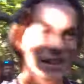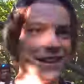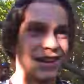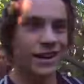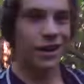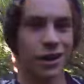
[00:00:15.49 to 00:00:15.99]

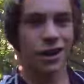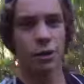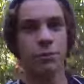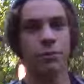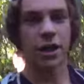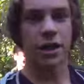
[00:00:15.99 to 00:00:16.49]

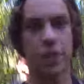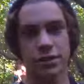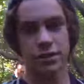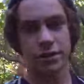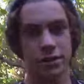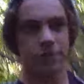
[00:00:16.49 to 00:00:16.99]
Yeah. My
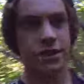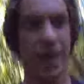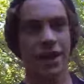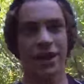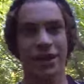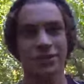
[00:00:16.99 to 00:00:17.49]
cousin
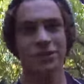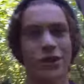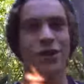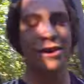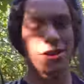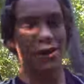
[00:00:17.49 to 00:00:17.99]
Danny's
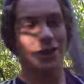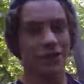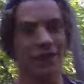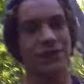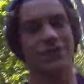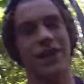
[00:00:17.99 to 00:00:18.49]

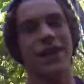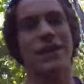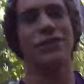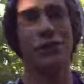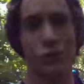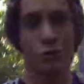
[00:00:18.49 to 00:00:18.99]
left today,
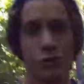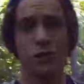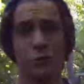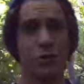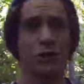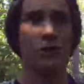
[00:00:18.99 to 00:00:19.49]
so there will
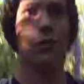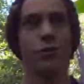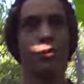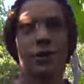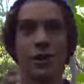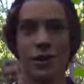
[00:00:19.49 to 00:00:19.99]
be
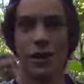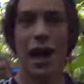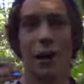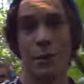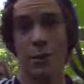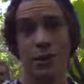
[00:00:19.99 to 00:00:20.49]
no.
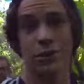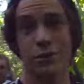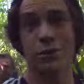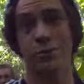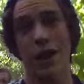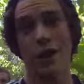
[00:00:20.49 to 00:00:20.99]
I'm about to
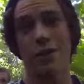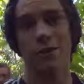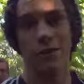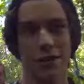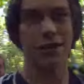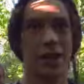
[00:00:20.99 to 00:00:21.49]
do a pan
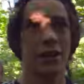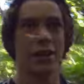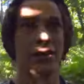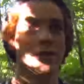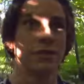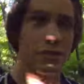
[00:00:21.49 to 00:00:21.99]
over to
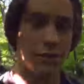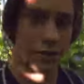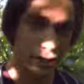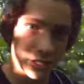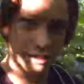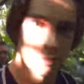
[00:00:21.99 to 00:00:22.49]
Danny. Sorry
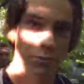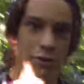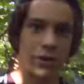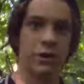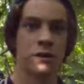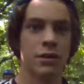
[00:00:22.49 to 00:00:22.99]
to
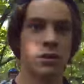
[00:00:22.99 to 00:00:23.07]
disappoint.